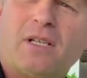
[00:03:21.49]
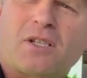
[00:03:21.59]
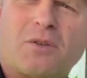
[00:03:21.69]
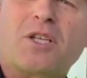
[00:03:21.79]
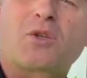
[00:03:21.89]

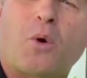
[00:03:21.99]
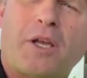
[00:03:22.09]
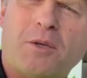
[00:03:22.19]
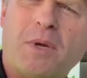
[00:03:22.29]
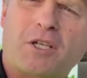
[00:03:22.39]
So this
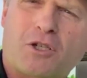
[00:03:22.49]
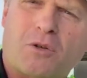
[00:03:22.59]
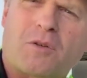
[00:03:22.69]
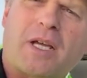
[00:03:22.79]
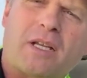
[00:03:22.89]
way you make
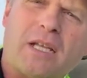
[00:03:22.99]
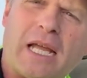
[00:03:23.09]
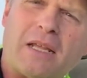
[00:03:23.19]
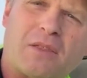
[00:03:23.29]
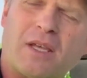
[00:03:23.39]
sure that
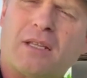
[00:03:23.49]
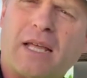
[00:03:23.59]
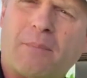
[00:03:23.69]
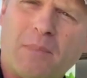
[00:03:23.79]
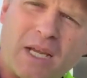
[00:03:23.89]
anything
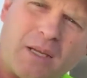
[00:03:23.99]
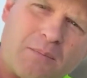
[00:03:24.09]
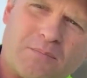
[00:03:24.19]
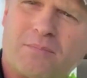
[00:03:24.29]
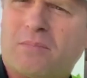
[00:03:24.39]
that may
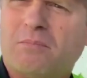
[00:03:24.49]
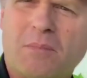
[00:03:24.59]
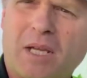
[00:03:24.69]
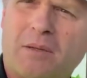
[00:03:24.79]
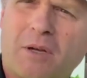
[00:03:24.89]

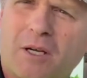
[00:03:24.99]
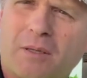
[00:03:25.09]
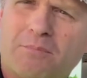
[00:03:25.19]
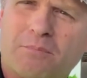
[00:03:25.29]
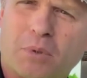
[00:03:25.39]

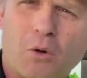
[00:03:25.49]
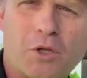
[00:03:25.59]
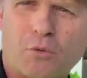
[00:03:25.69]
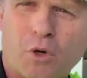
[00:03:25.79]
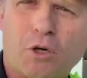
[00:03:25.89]
blow
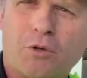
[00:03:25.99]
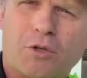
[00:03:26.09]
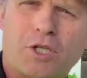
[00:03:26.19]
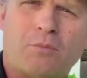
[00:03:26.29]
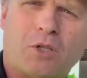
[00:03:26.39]
in the road
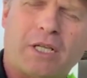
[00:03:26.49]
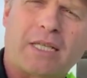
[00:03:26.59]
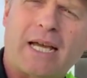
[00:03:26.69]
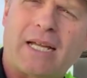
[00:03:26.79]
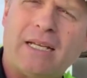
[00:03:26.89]
or something
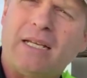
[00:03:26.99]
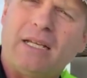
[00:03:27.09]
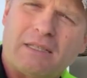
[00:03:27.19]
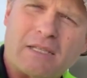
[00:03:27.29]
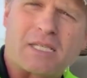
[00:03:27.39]
like that,
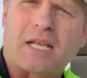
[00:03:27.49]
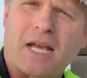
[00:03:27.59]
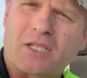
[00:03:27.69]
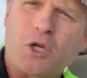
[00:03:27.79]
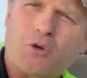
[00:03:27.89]
this thing
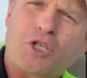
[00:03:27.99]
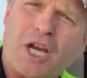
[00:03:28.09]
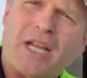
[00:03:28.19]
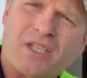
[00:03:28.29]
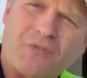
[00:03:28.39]
has no
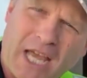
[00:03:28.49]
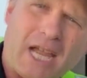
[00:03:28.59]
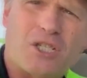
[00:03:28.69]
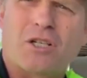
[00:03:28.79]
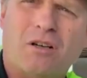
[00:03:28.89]
chance of
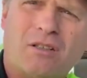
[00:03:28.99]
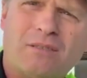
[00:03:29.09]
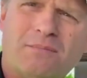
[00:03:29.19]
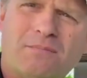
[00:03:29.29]
catching on.